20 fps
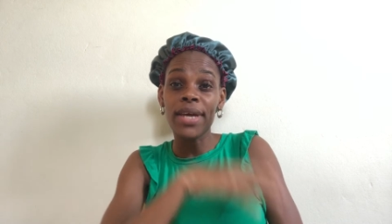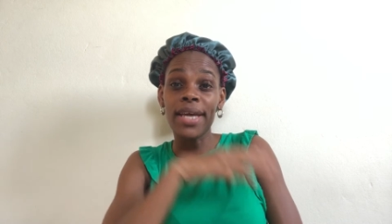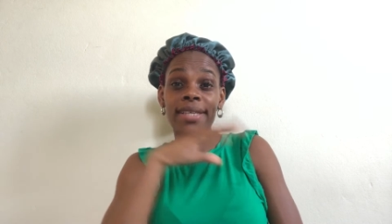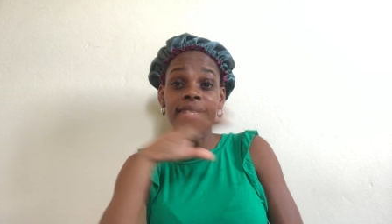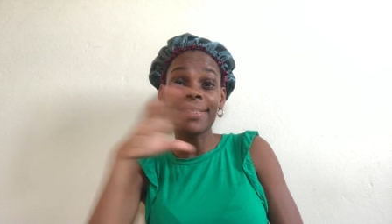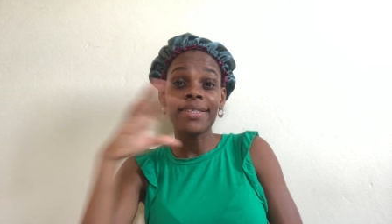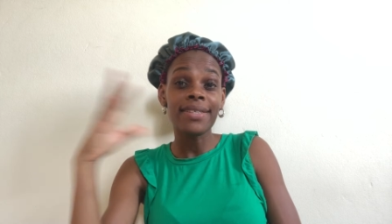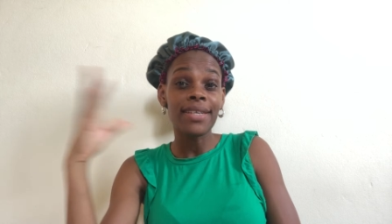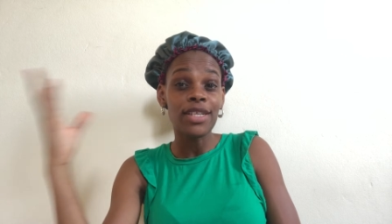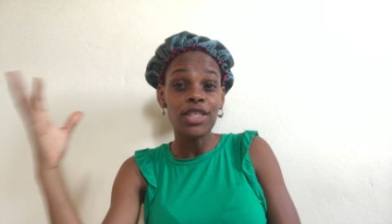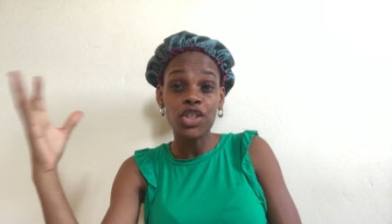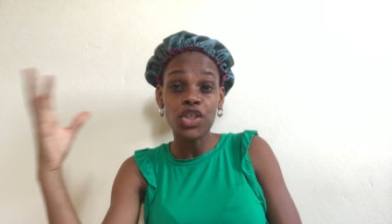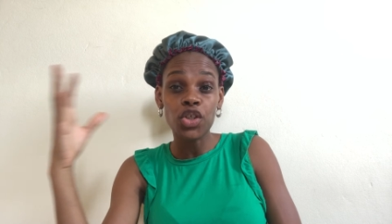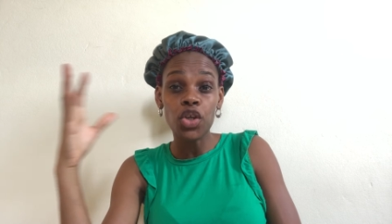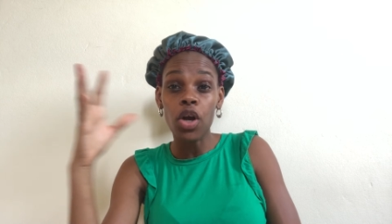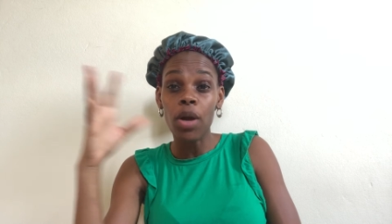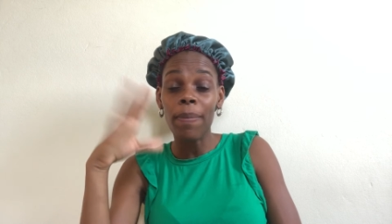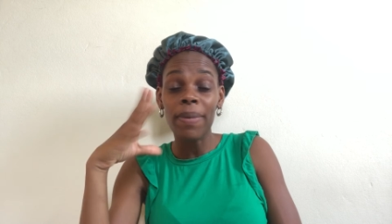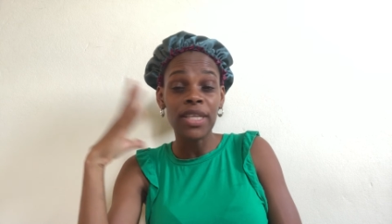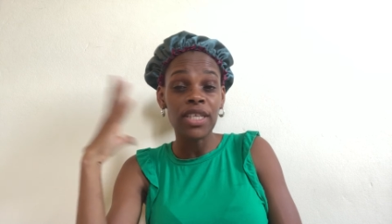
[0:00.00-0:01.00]
can still
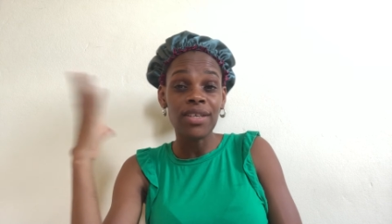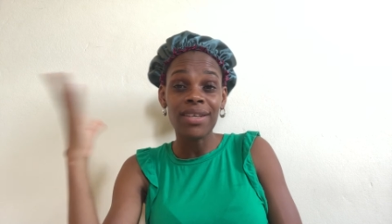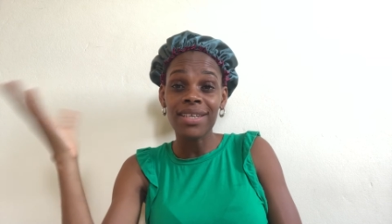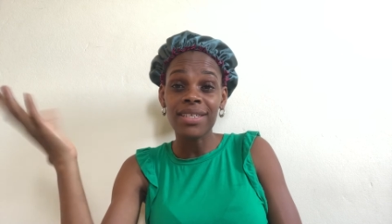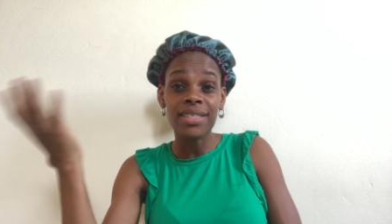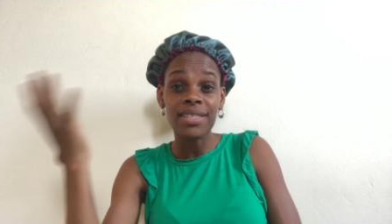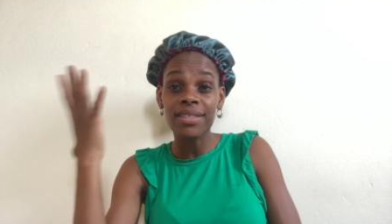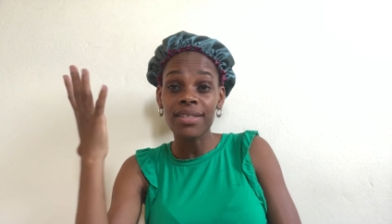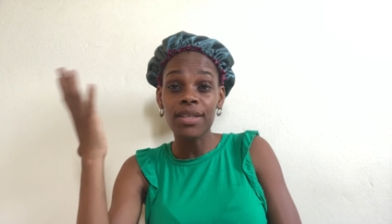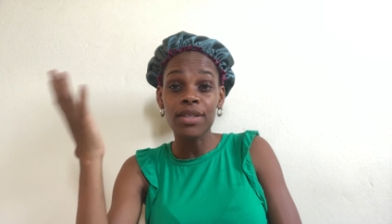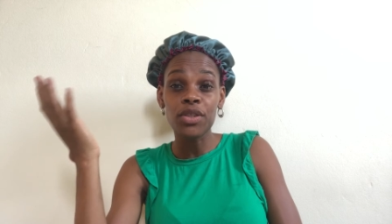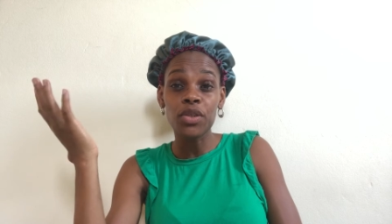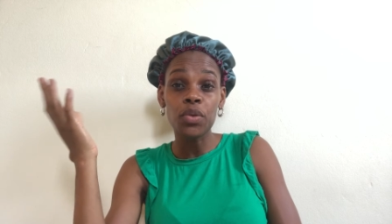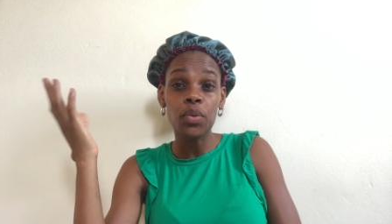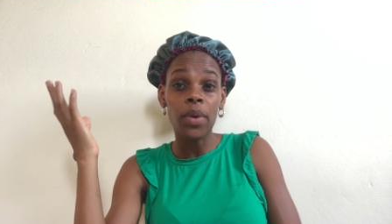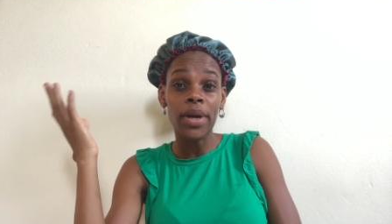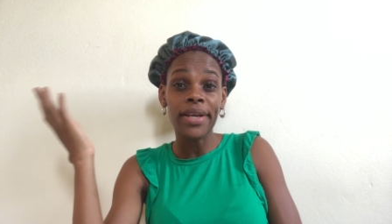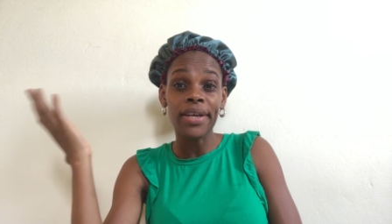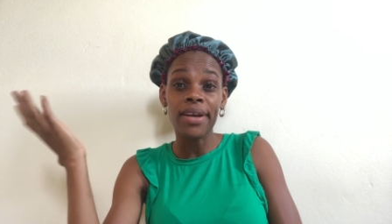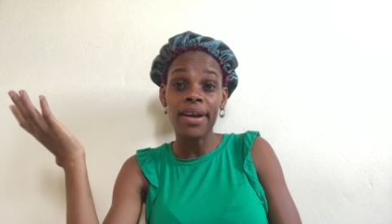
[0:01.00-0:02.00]
show up and you can still do
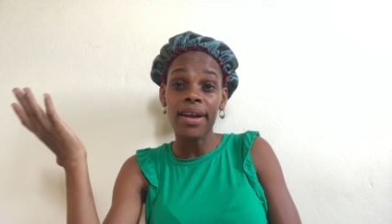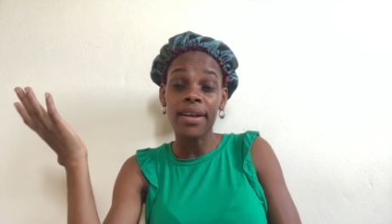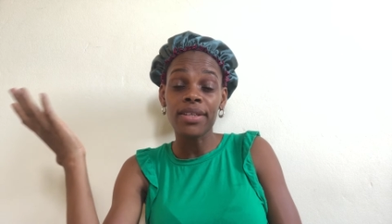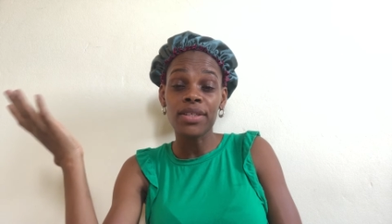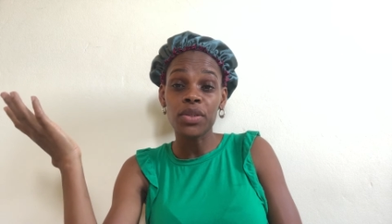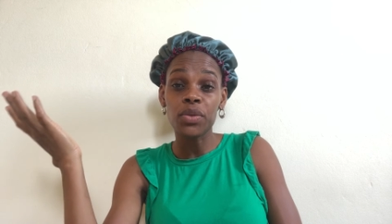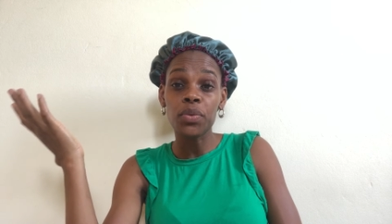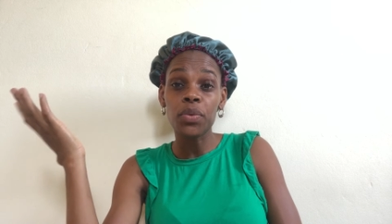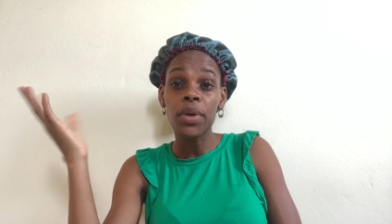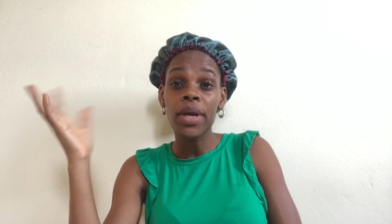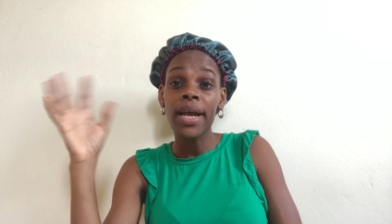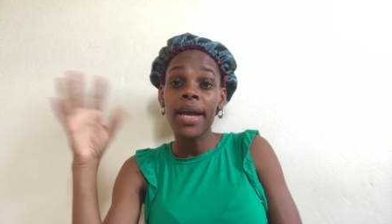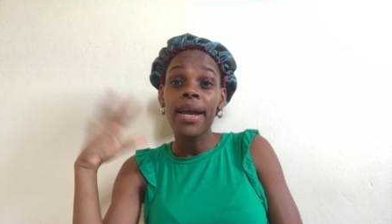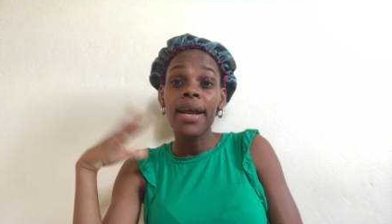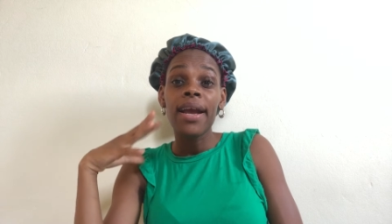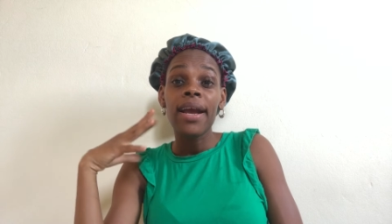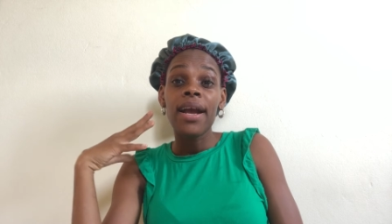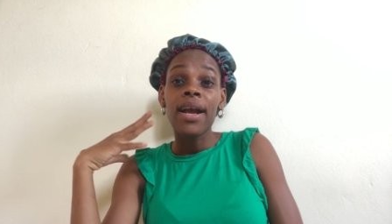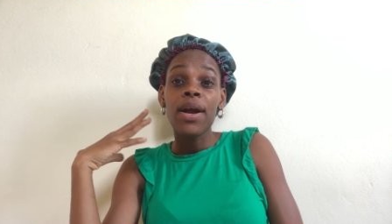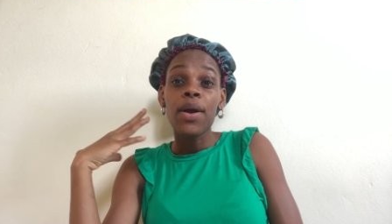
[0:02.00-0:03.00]
what you gotta do,
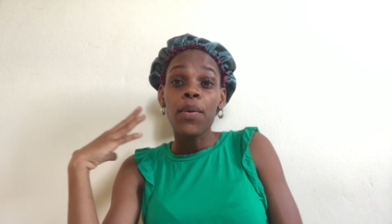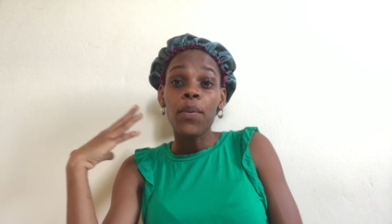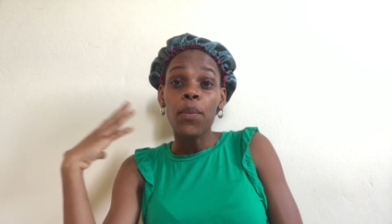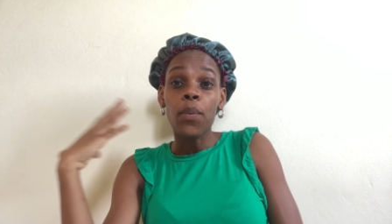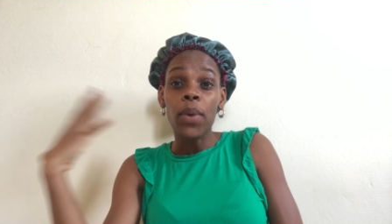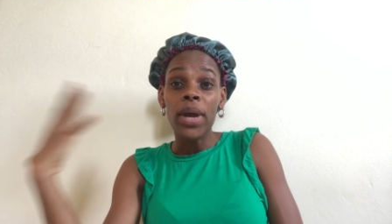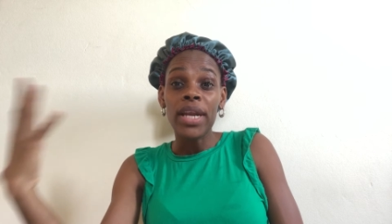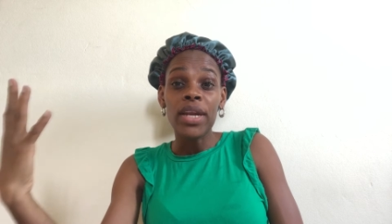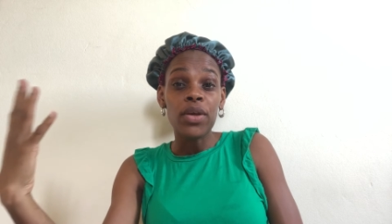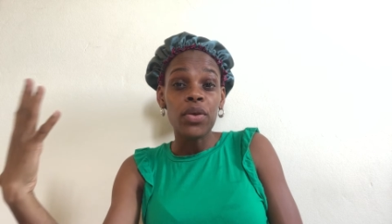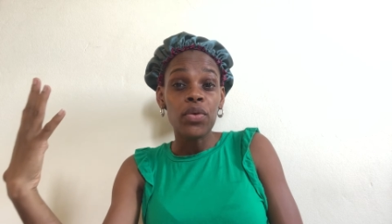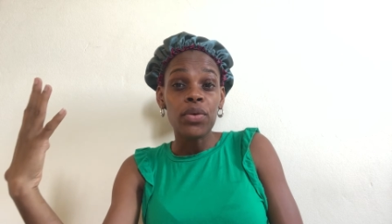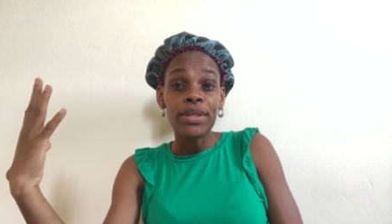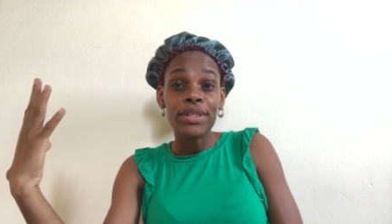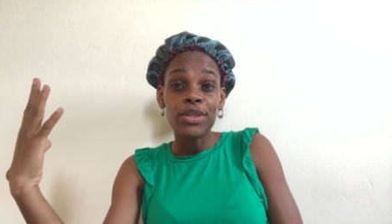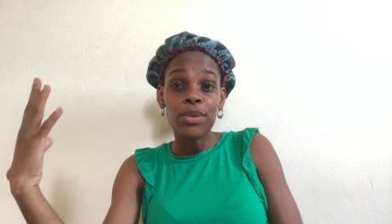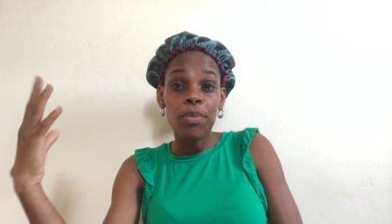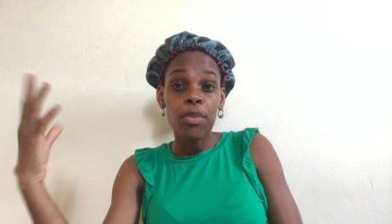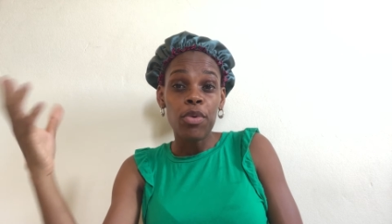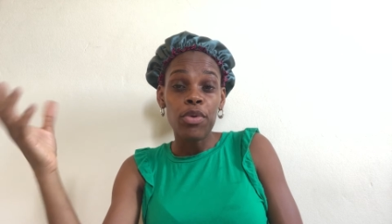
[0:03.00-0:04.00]
whether you're
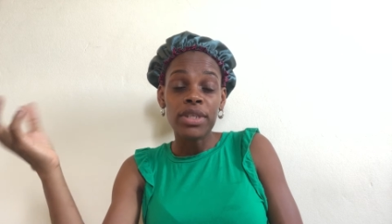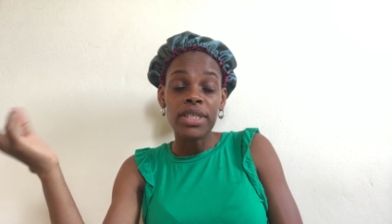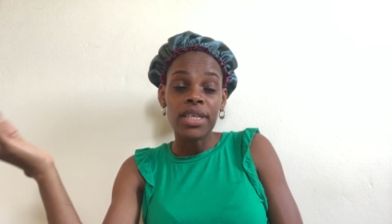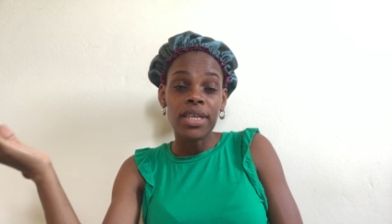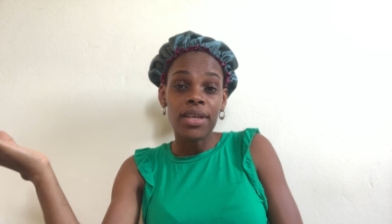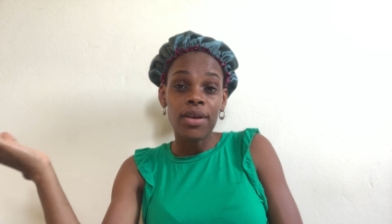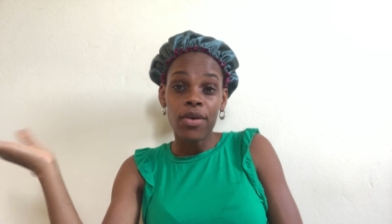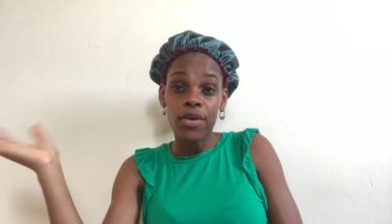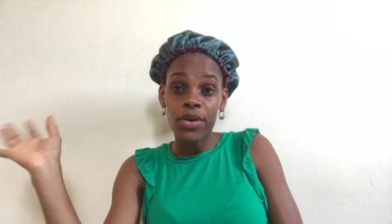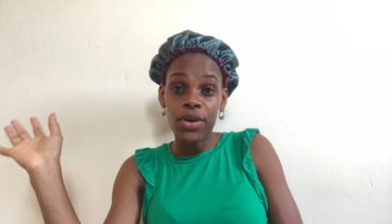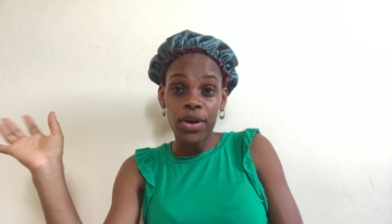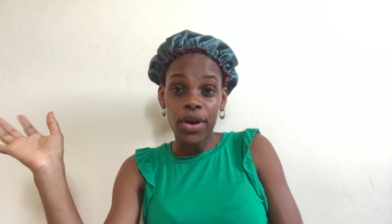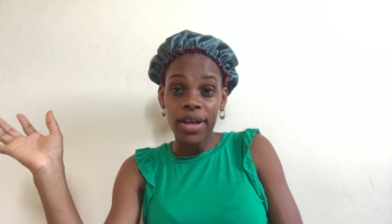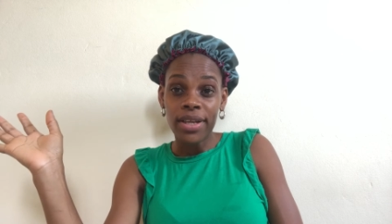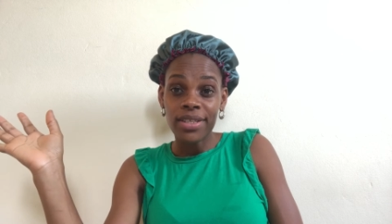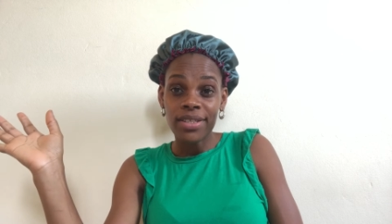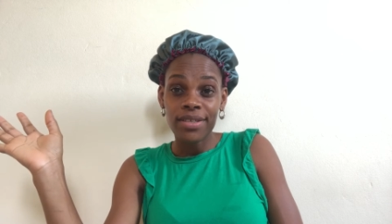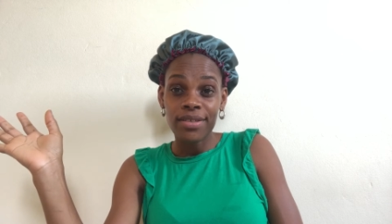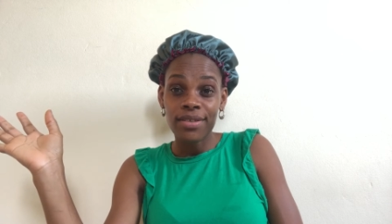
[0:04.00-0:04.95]
supported or not.